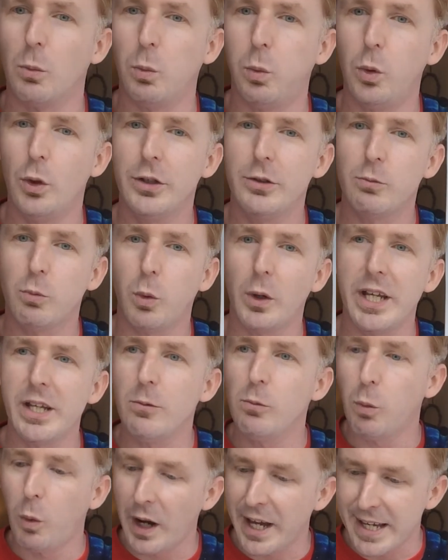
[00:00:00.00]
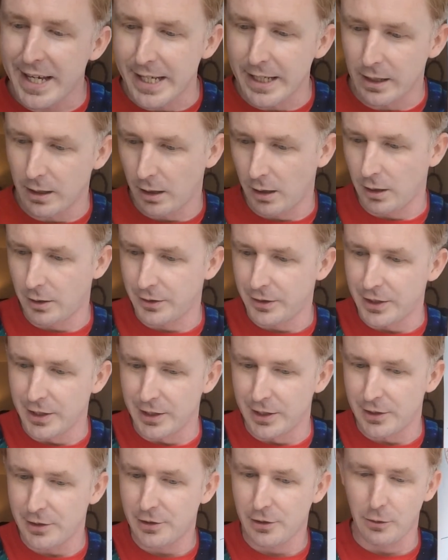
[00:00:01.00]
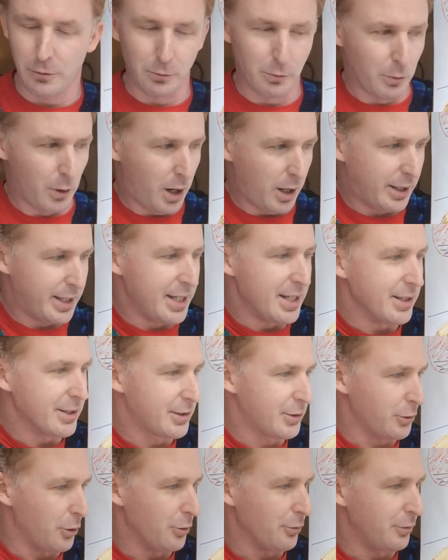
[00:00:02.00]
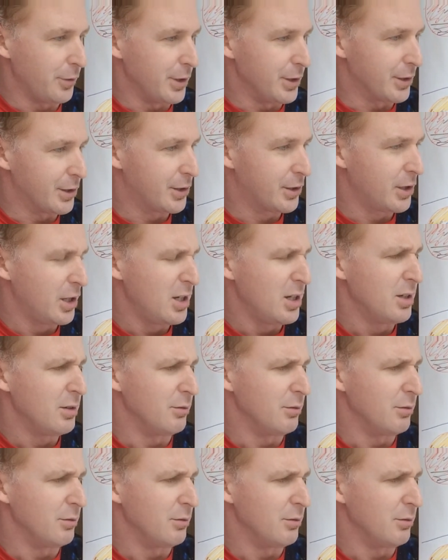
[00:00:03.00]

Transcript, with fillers: would we weigh on this rocky surfaced,